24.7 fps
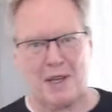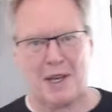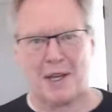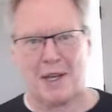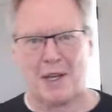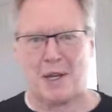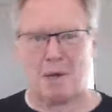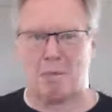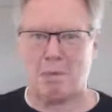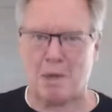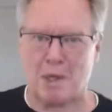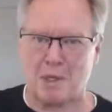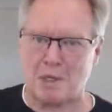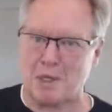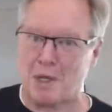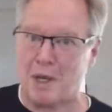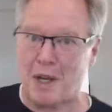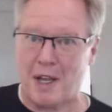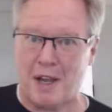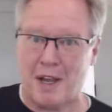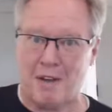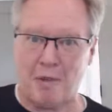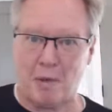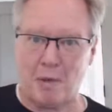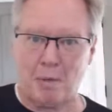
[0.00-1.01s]
I got a picture
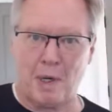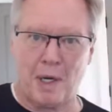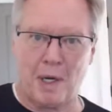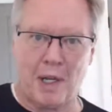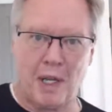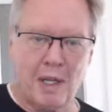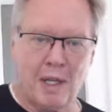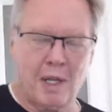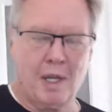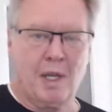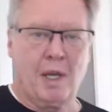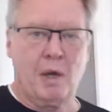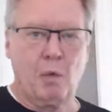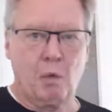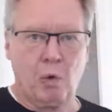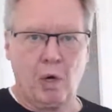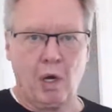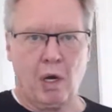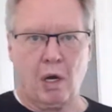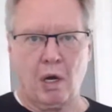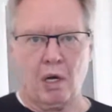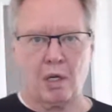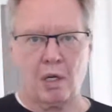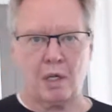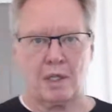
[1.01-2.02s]
of everybody.
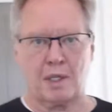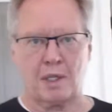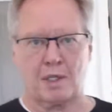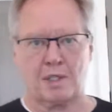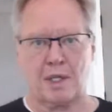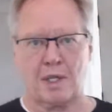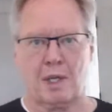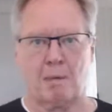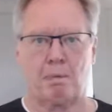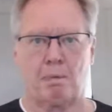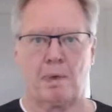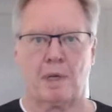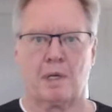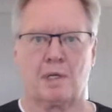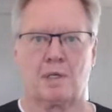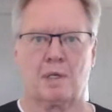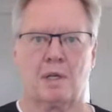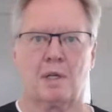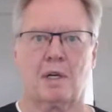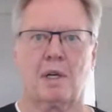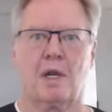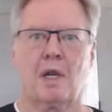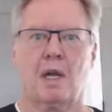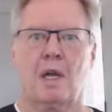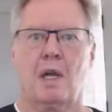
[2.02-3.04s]
We're all in the same
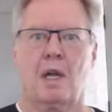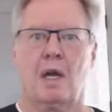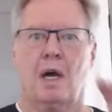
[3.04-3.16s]
picture.